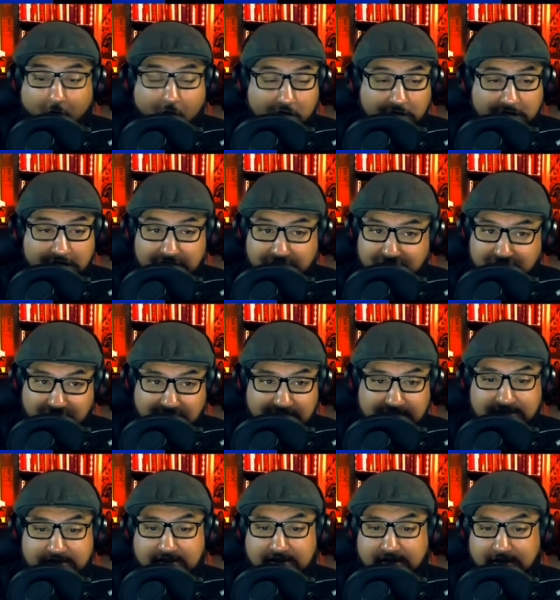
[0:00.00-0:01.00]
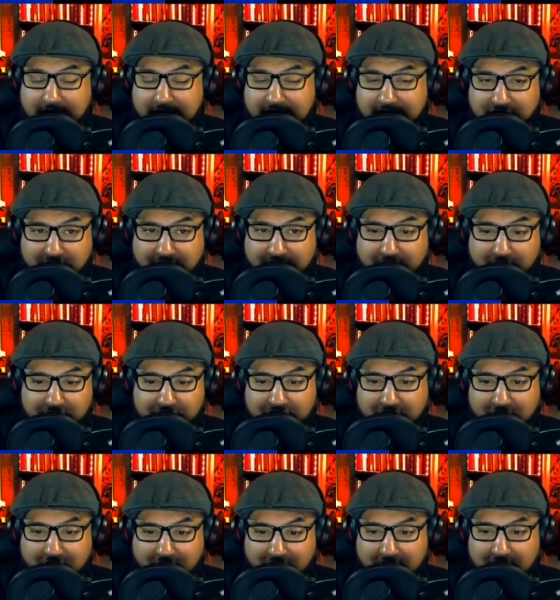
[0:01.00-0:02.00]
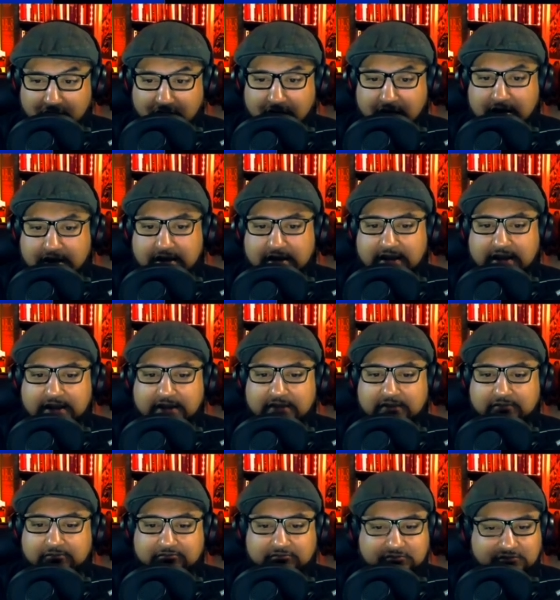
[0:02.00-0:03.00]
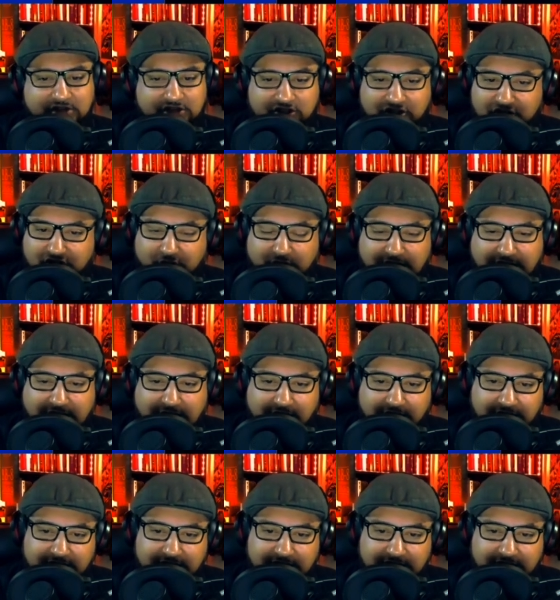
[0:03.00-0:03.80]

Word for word: histories in the history of Christian art, and these are just realities.